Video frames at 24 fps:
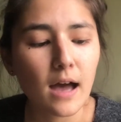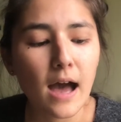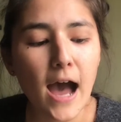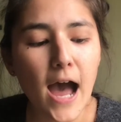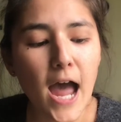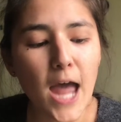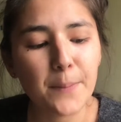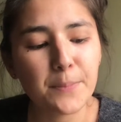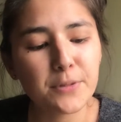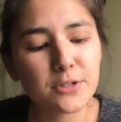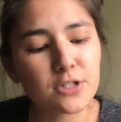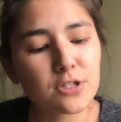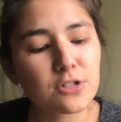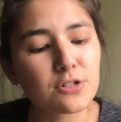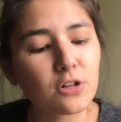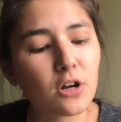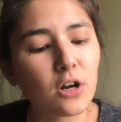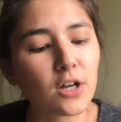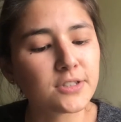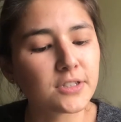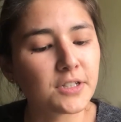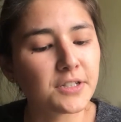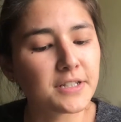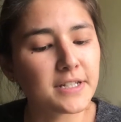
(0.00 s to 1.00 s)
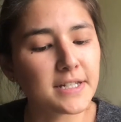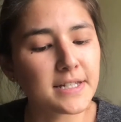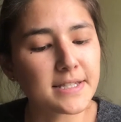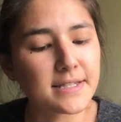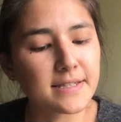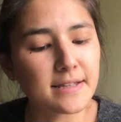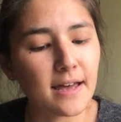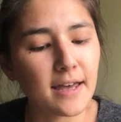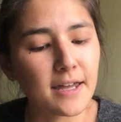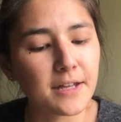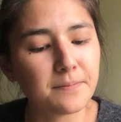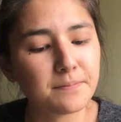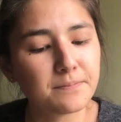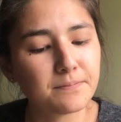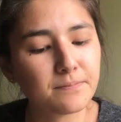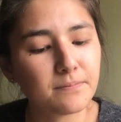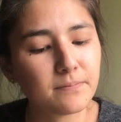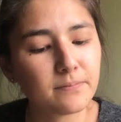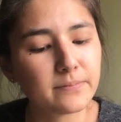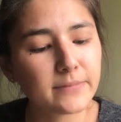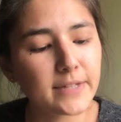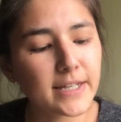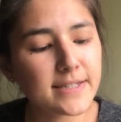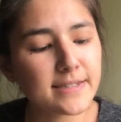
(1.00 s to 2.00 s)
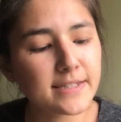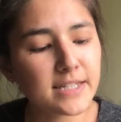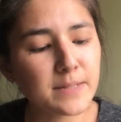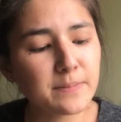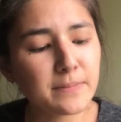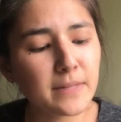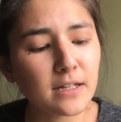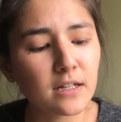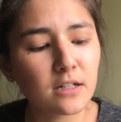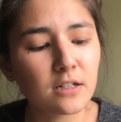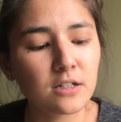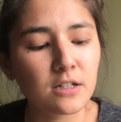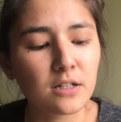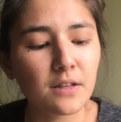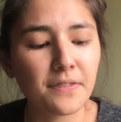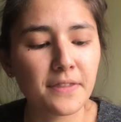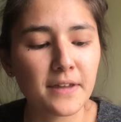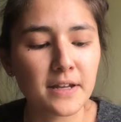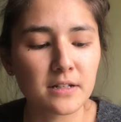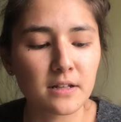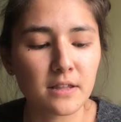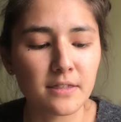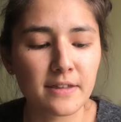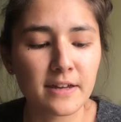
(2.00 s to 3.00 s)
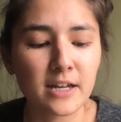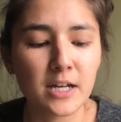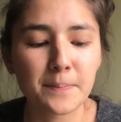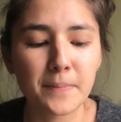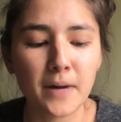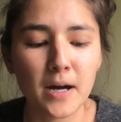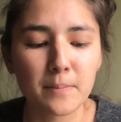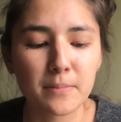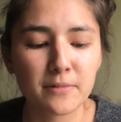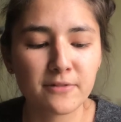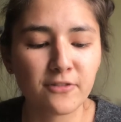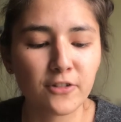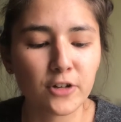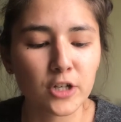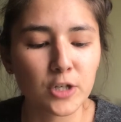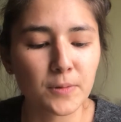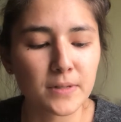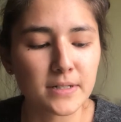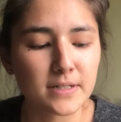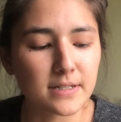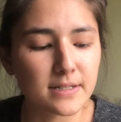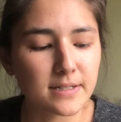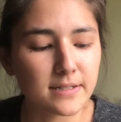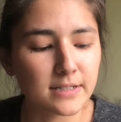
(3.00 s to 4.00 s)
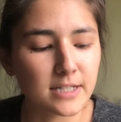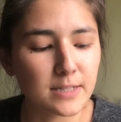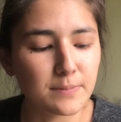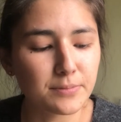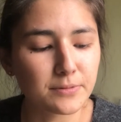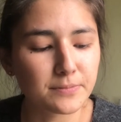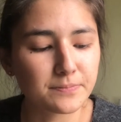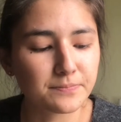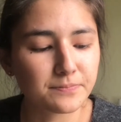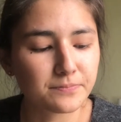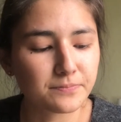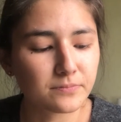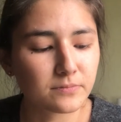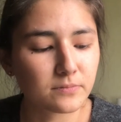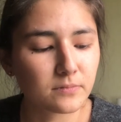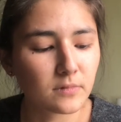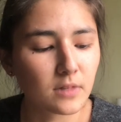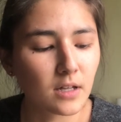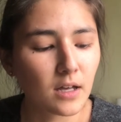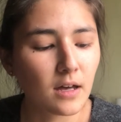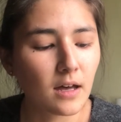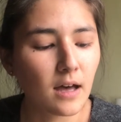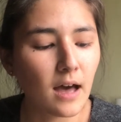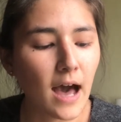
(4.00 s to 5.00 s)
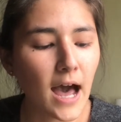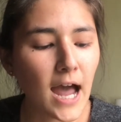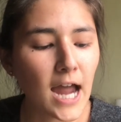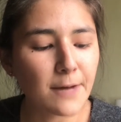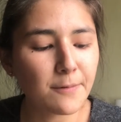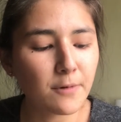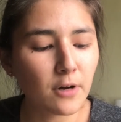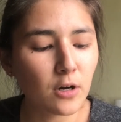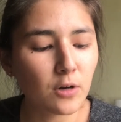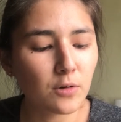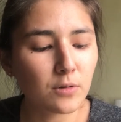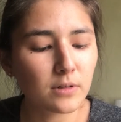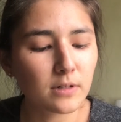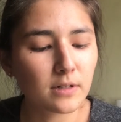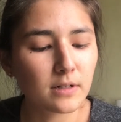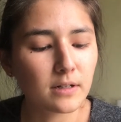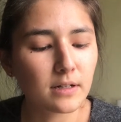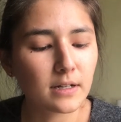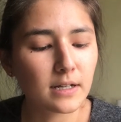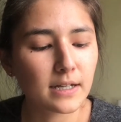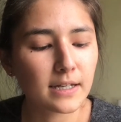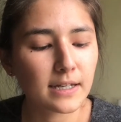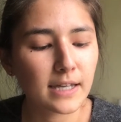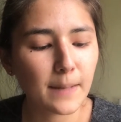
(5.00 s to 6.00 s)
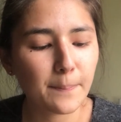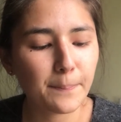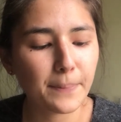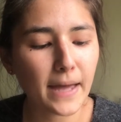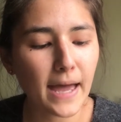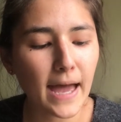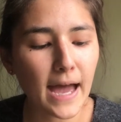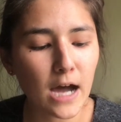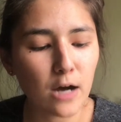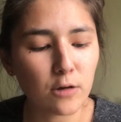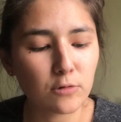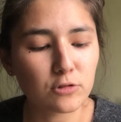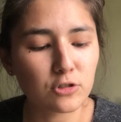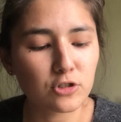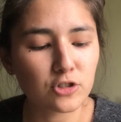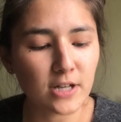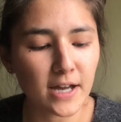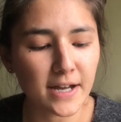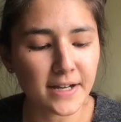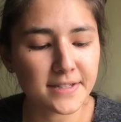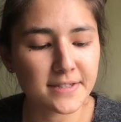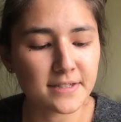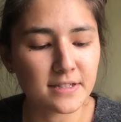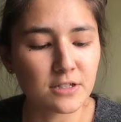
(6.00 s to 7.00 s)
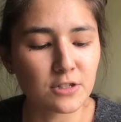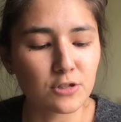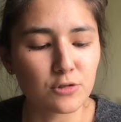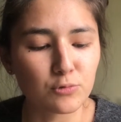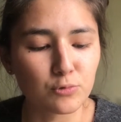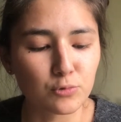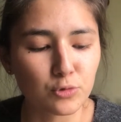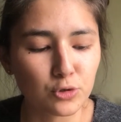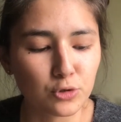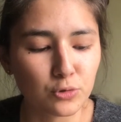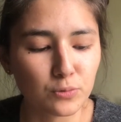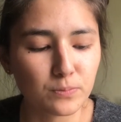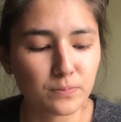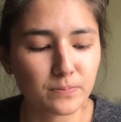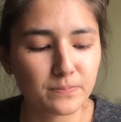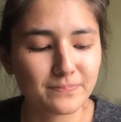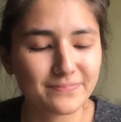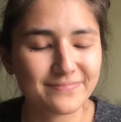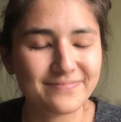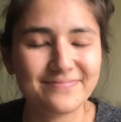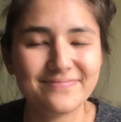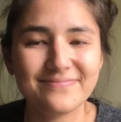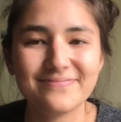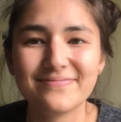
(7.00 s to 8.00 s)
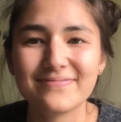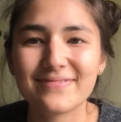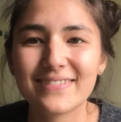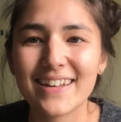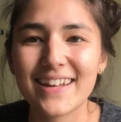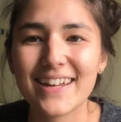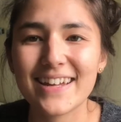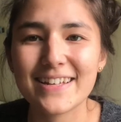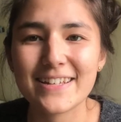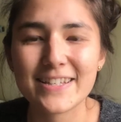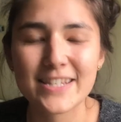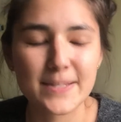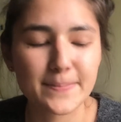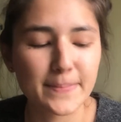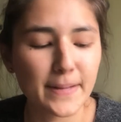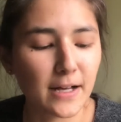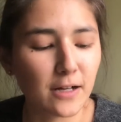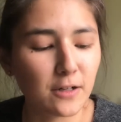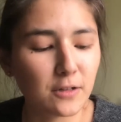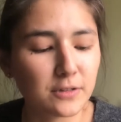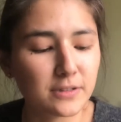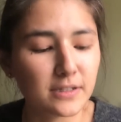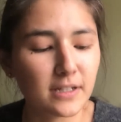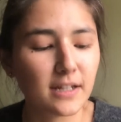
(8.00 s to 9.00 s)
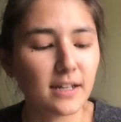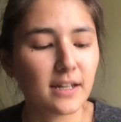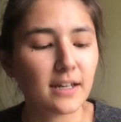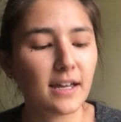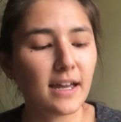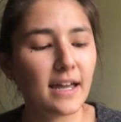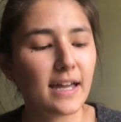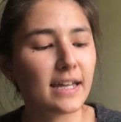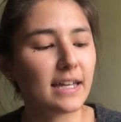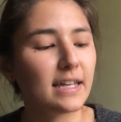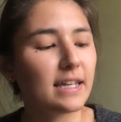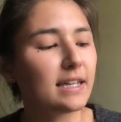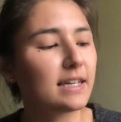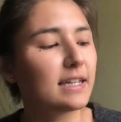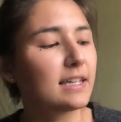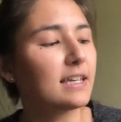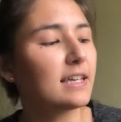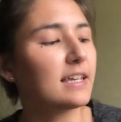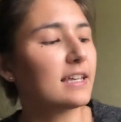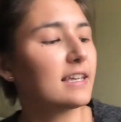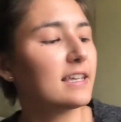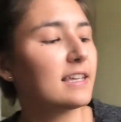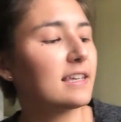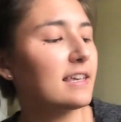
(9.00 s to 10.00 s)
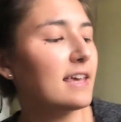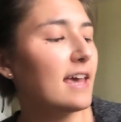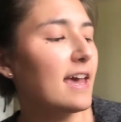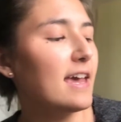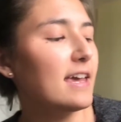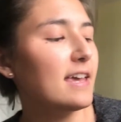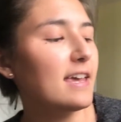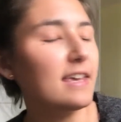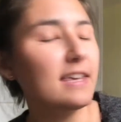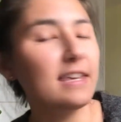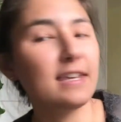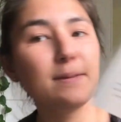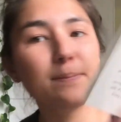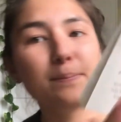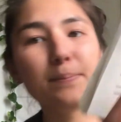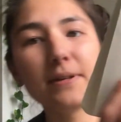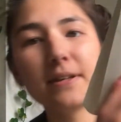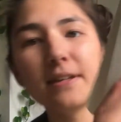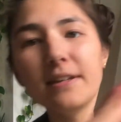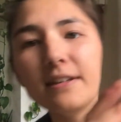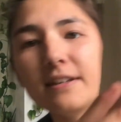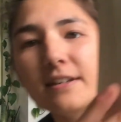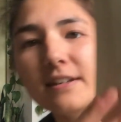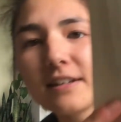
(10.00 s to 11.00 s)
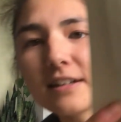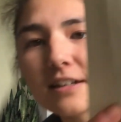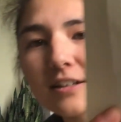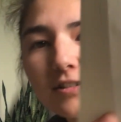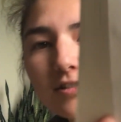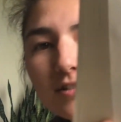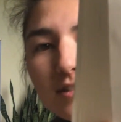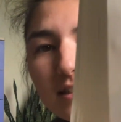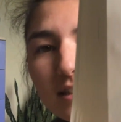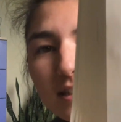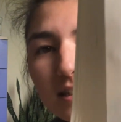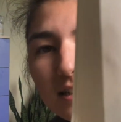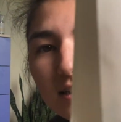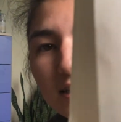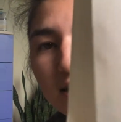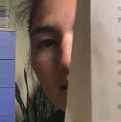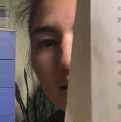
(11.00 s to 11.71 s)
I put stars on the inside. They seemed like a good thing to think about before you went to sleep. I wrote, "Keep out Jackson's room," spelled K-E-P, can you see?